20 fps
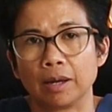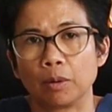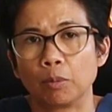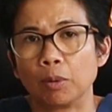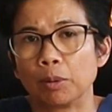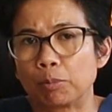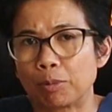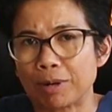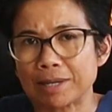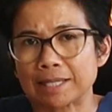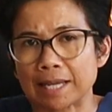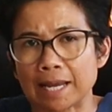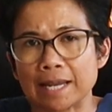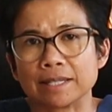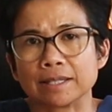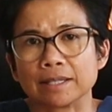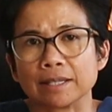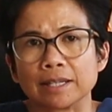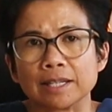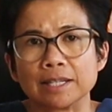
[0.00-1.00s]
Well, breast
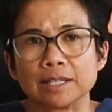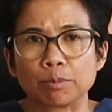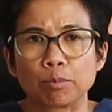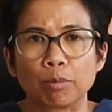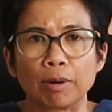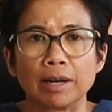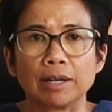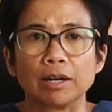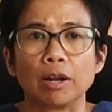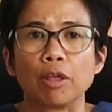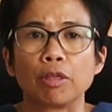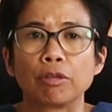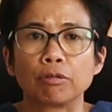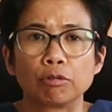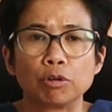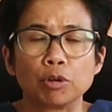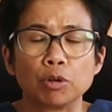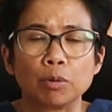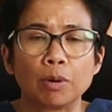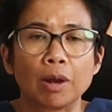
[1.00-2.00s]
cancer can spread
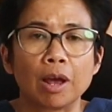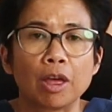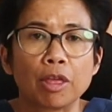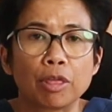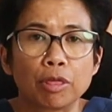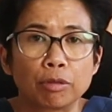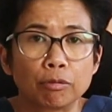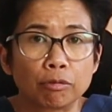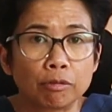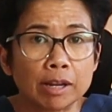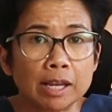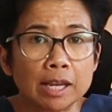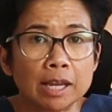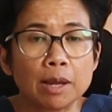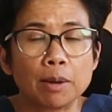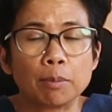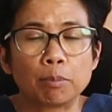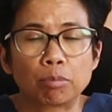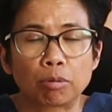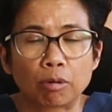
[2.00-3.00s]
through
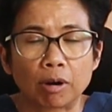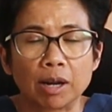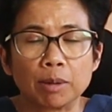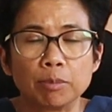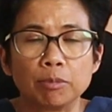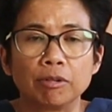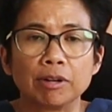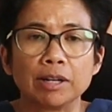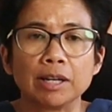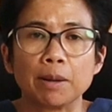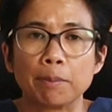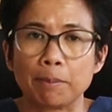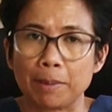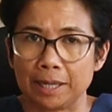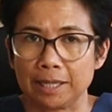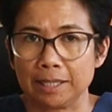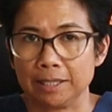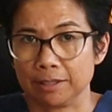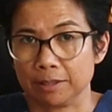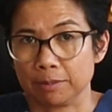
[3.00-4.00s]
three primary
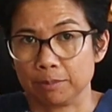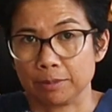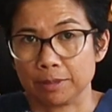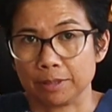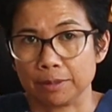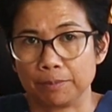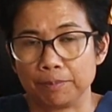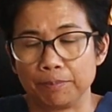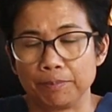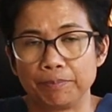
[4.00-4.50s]
mechanisms